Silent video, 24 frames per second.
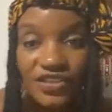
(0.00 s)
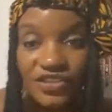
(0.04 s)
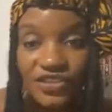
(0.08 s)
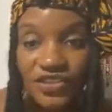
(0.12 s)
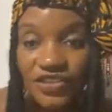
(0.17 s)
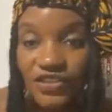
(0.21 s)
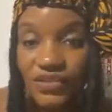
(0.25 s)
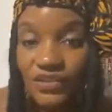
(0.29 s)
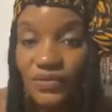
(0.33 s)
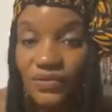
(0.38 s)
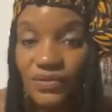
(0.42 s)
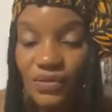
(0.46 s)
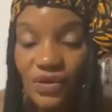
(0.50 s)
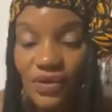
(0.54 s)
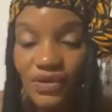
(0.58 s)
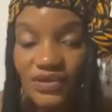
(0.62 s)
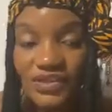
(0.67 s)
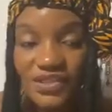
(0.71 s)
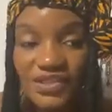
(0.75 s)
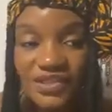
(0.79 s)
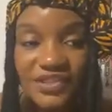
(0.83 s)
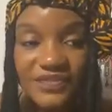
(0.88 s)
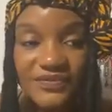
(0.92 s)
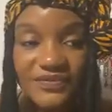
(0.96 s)
all
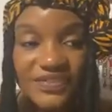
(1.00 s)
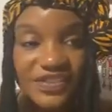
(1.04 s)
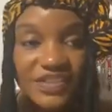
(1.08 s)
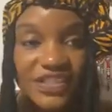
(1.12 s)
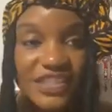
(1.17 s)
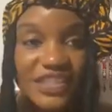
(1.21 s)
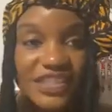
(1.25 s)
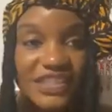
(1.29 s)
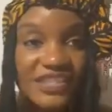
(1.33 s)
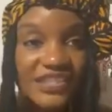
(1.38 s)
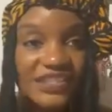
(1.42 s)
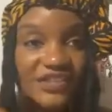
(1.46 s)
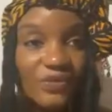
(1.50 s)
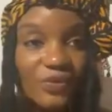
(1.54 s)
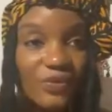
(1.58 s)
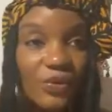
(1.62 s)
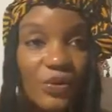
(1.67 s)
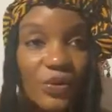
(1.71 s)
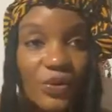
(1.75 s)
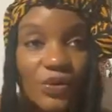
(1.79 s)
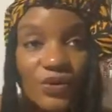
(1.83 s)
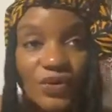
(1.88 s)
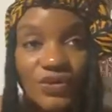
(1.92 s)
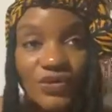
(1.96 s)
these different things and
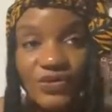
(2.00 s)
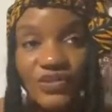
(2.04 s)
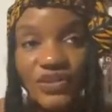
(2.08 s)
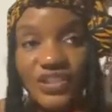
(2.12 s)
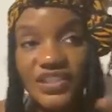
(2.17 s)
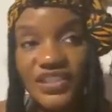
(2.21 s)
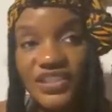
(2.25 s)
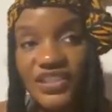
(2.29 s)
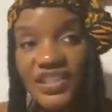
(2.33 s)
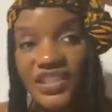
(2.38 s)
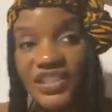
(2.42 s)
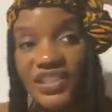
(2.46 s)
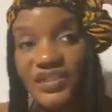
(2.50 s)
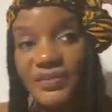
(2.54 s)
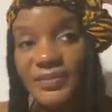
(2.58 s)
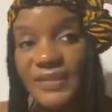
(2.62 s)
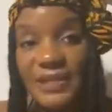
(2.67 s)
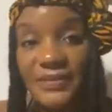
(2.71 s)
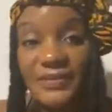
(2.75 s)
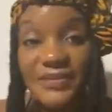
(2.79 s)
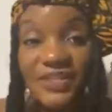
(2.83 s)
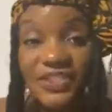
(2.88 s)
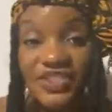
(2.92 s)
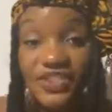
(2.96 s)
water and
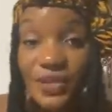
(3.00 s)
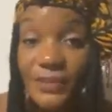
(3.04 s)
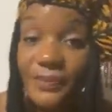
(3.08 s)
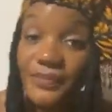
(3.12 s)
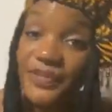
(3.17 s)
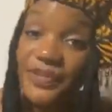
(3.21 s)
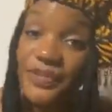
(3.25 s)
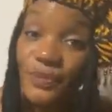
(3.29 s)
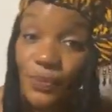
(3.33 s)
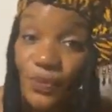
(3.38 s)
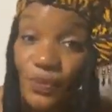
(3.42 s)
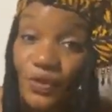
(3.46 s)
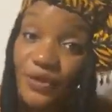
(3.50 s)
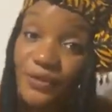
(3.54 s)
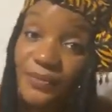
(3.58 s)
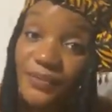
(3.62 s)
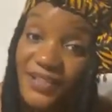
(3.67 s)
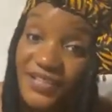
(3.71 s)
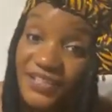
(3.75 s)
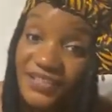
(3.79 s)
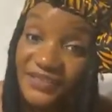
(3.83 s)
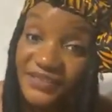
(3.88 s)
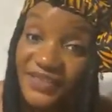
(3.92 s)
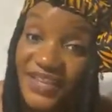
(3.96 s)
maybe jump in the
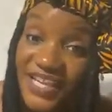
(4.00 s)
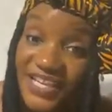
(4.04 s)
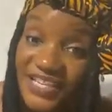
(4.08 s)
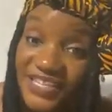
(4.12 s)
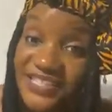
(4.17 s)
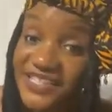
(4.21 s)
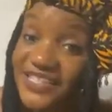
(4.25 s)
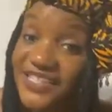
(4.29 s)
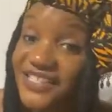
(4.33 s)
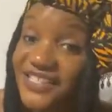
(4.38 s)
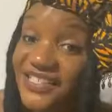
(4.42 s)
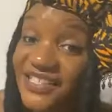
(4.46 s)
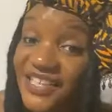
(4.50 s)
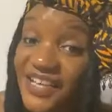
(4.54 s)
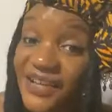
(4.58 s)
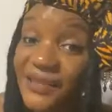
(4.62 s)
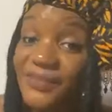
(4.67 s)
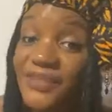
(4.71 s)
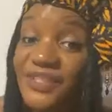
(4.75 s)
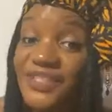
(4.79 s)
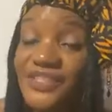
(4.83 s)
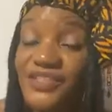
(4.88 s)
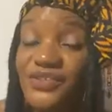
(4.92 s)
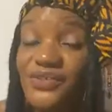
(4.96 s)
watermelon fast thing that
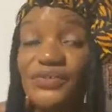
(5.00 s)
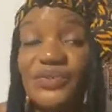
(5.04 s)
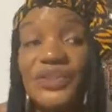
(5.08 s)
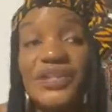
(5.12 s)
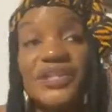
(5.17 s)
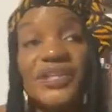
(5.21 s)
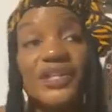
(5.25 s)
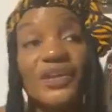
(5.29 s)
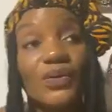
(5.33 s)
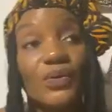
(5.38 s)
I've been doing.